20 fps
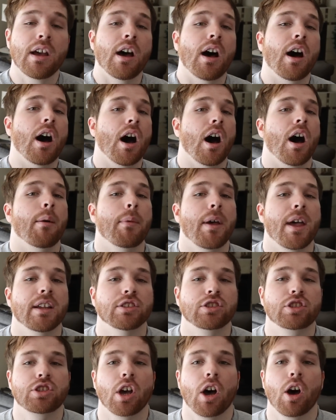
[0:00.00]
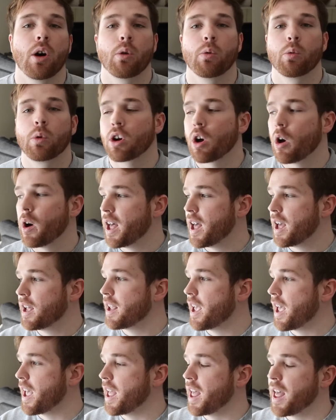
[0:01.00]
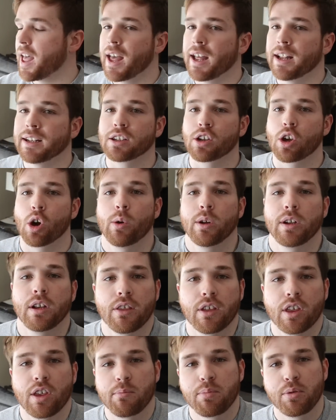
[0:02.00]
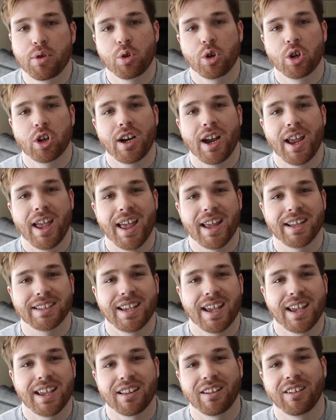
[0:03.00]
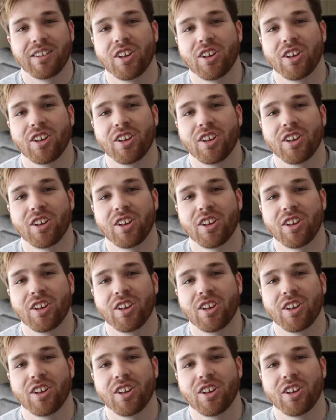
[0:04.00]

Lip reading: And so we'll go ahead and go into the computer and take a